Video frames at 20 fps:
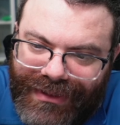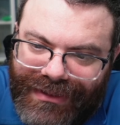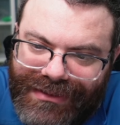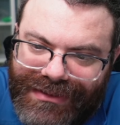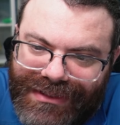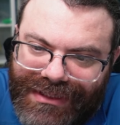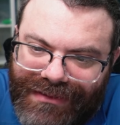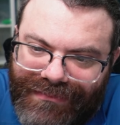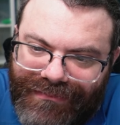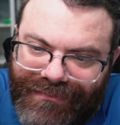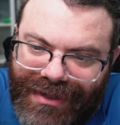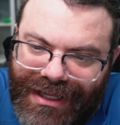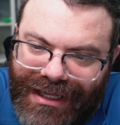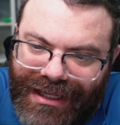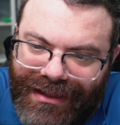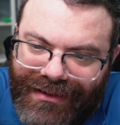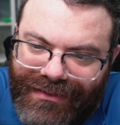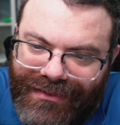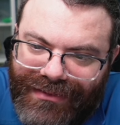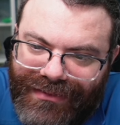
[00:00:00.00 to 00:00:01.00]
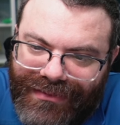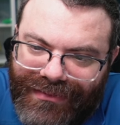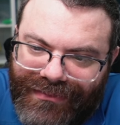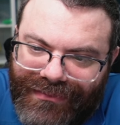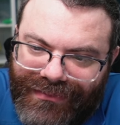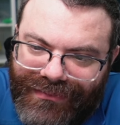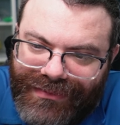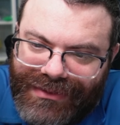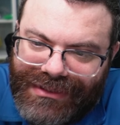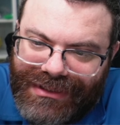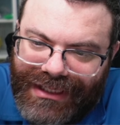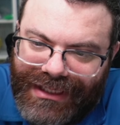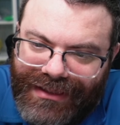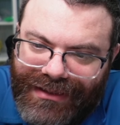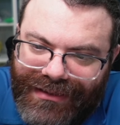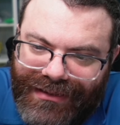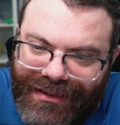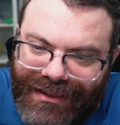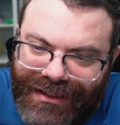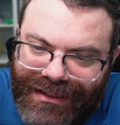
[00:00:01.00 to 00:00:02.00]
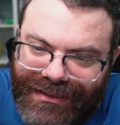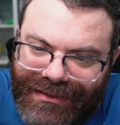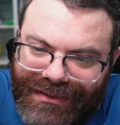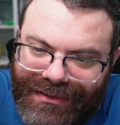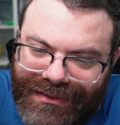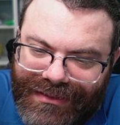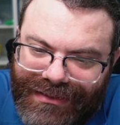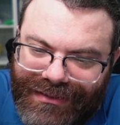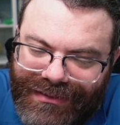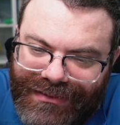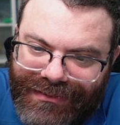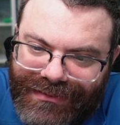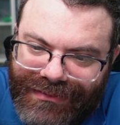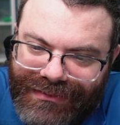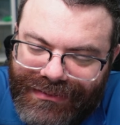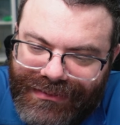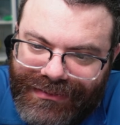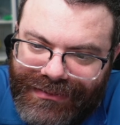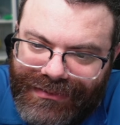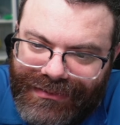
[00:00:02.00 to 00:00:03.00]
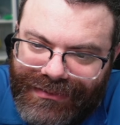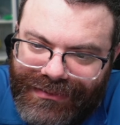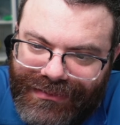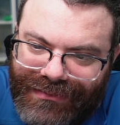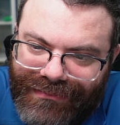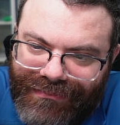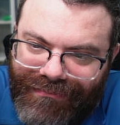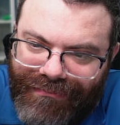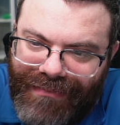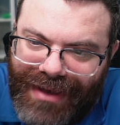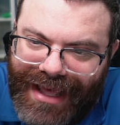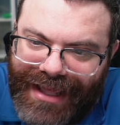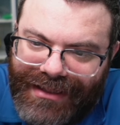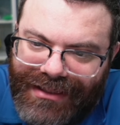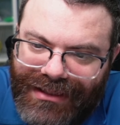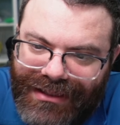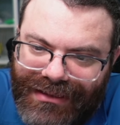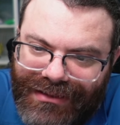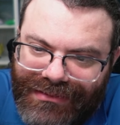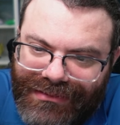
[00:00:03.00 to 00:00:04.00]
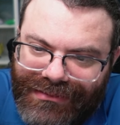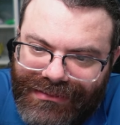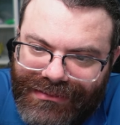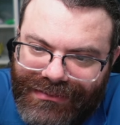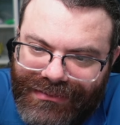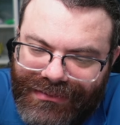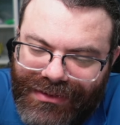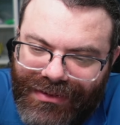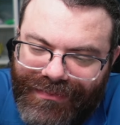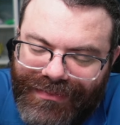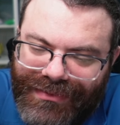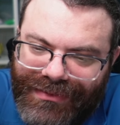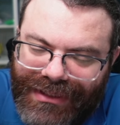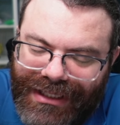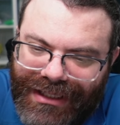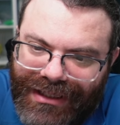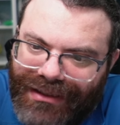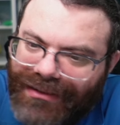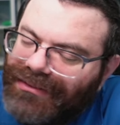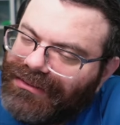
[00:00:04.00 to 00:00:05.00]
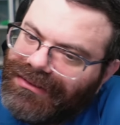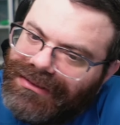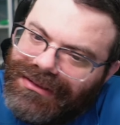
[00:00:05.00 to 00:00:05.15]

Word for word: see, math was like this. Mata? Nope, yeah.